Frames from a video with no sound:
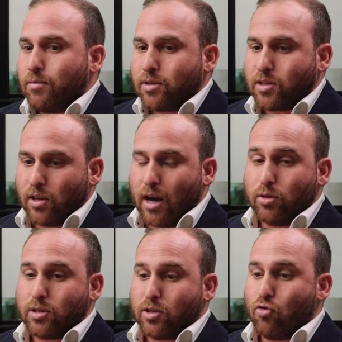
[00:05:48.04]
So that
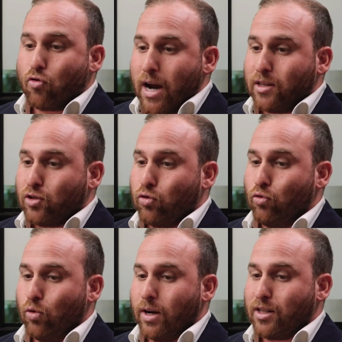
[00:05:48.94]
was great
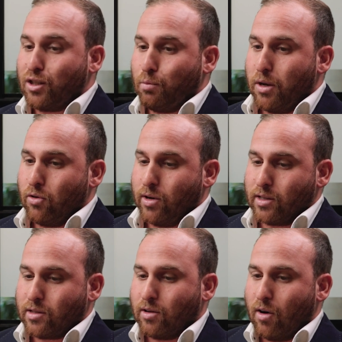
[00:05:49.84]
to
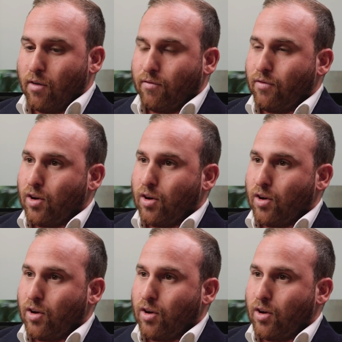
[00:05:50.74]
experience of